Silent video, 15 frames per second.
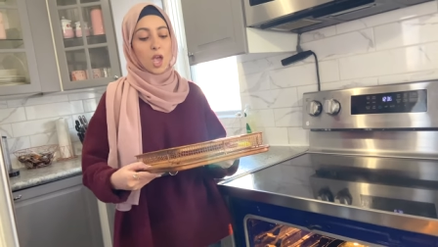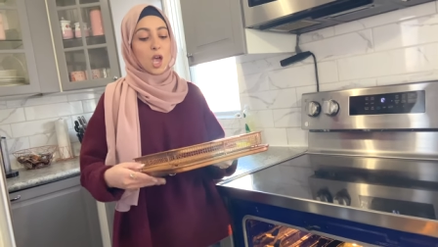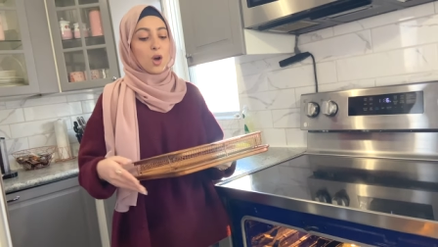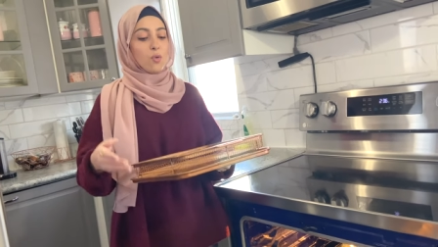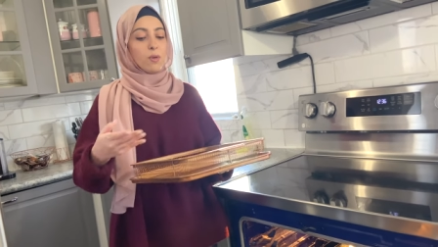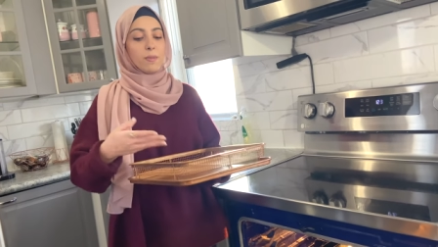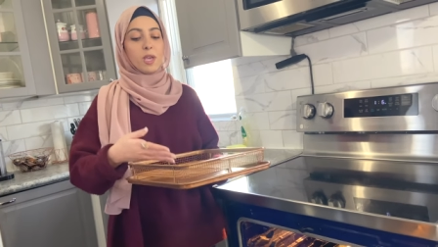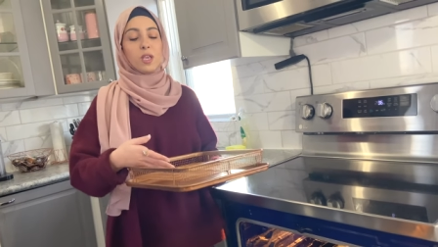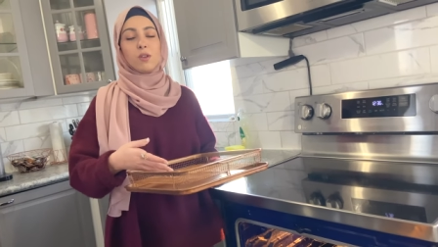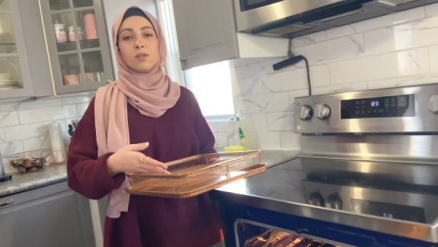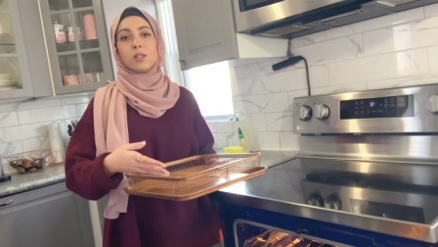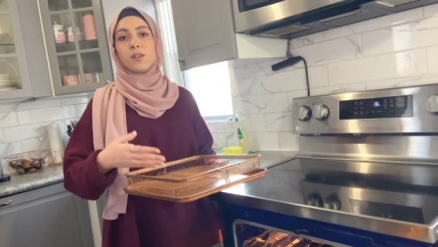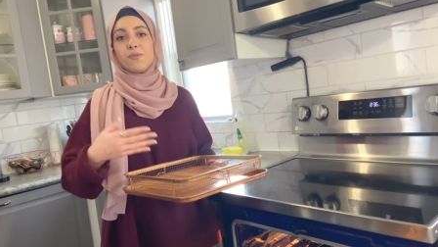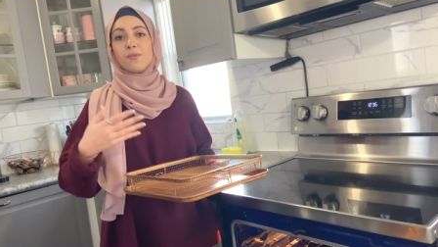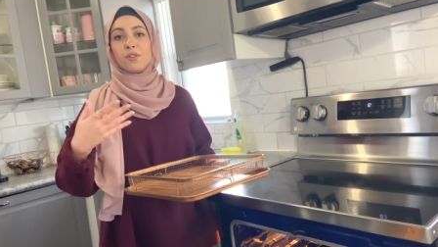We may use
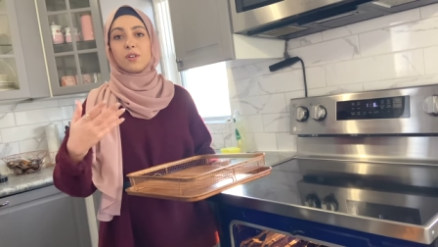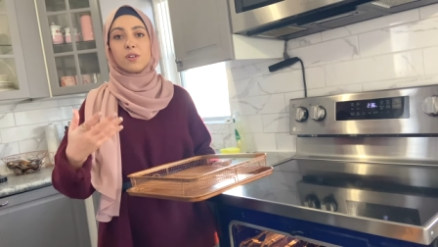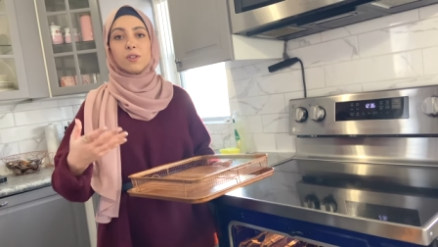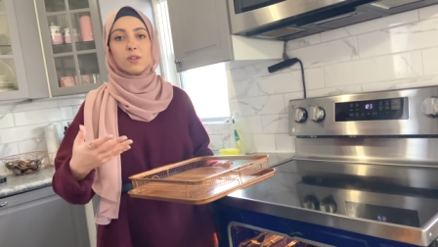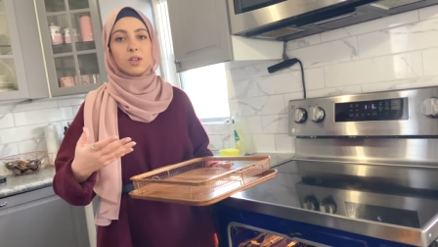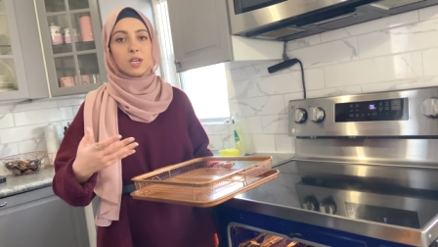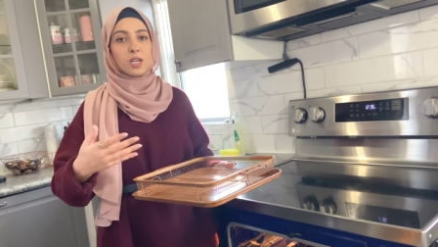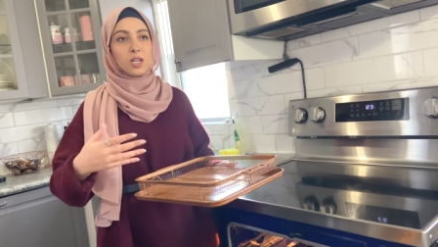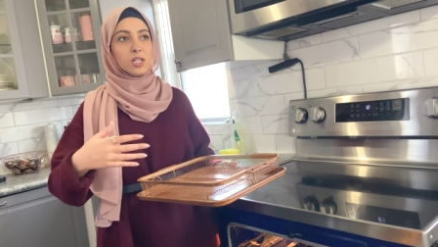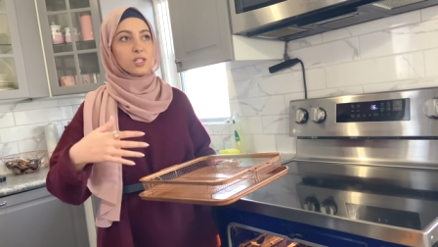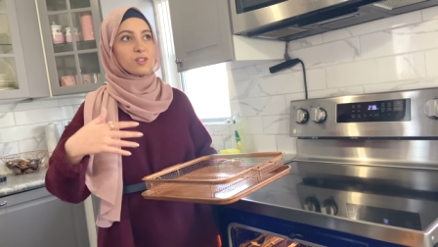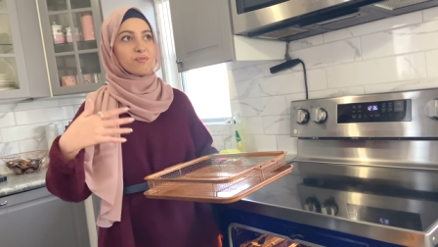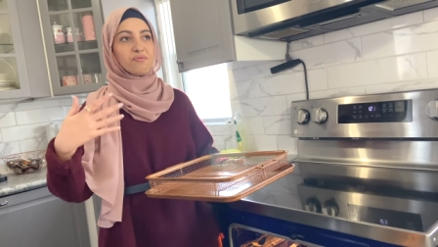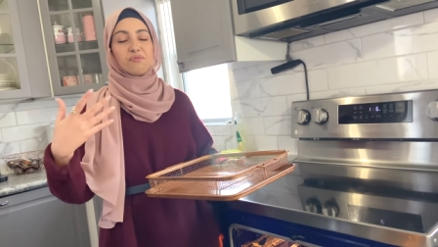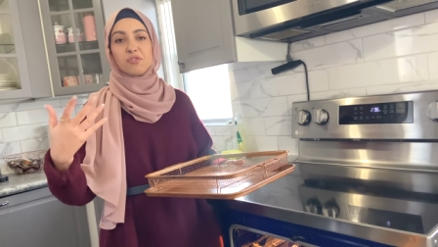it for
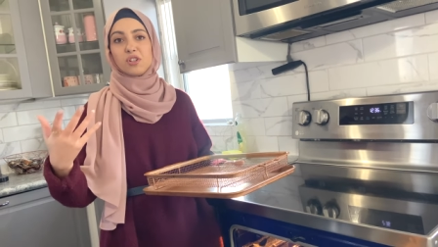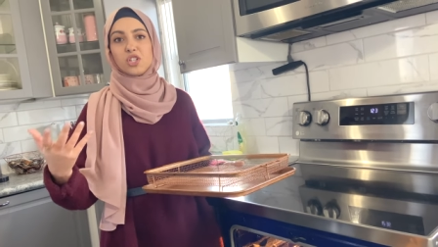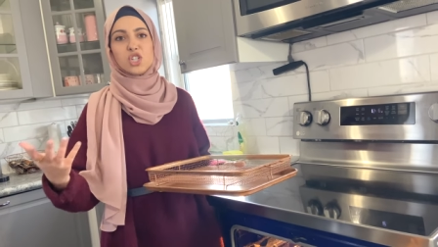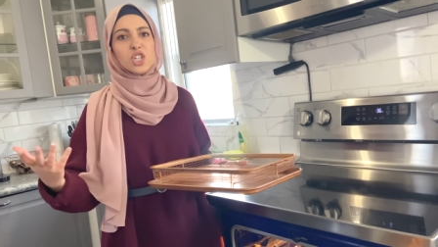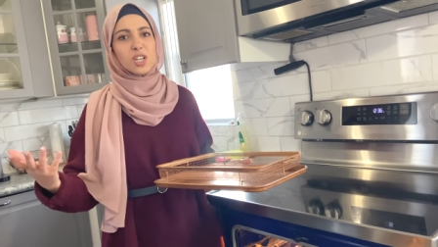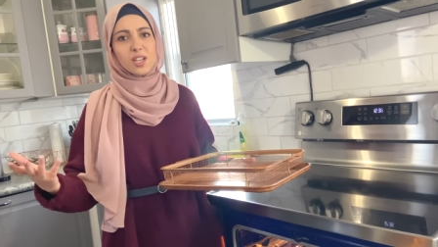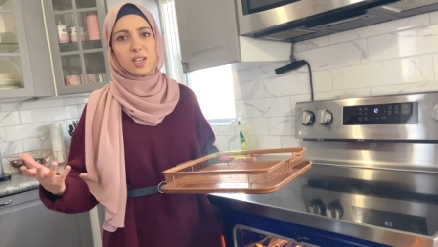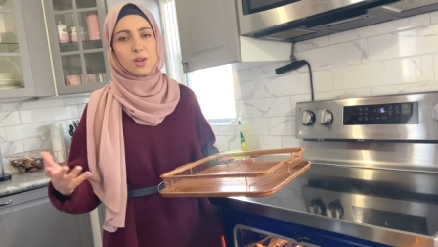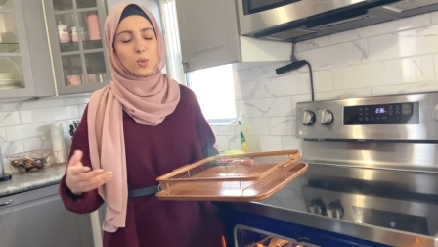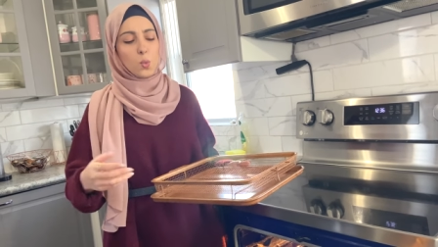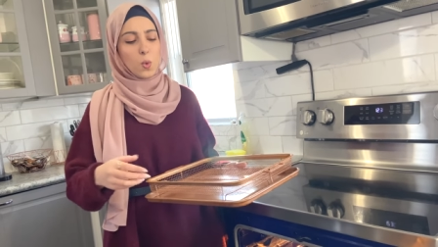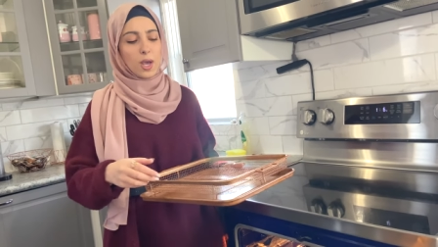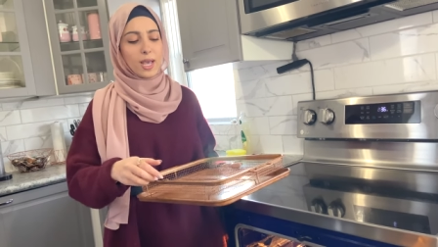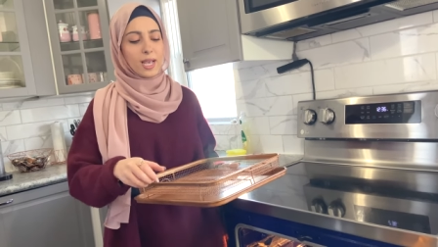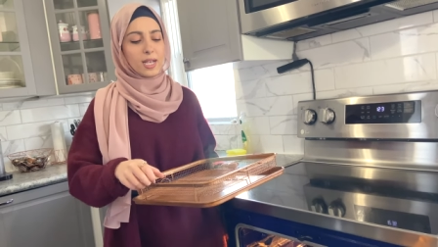cookies, for chicken
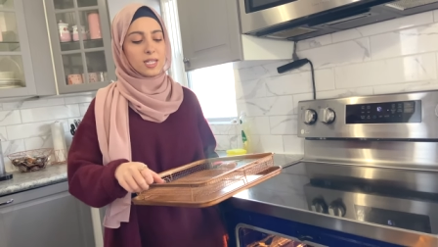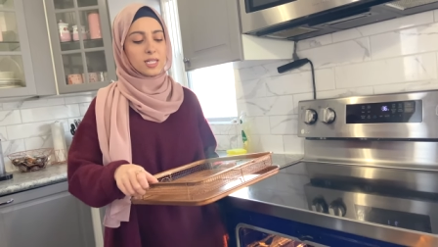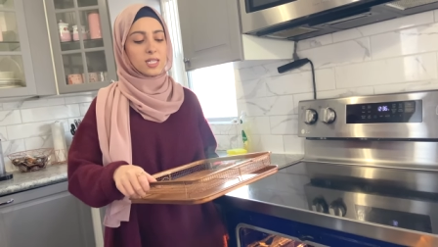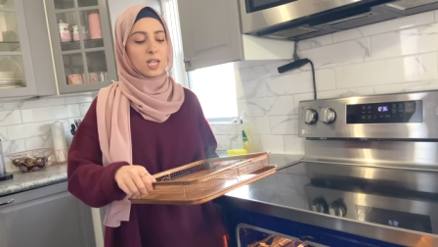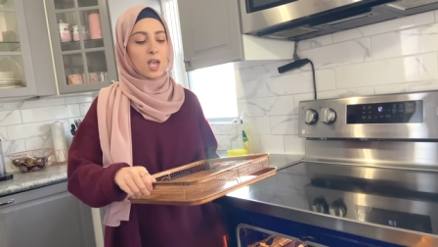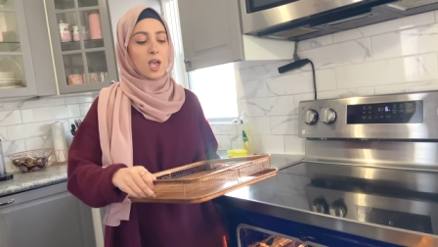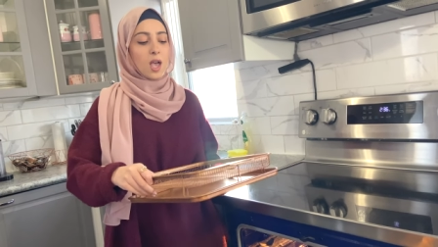wings.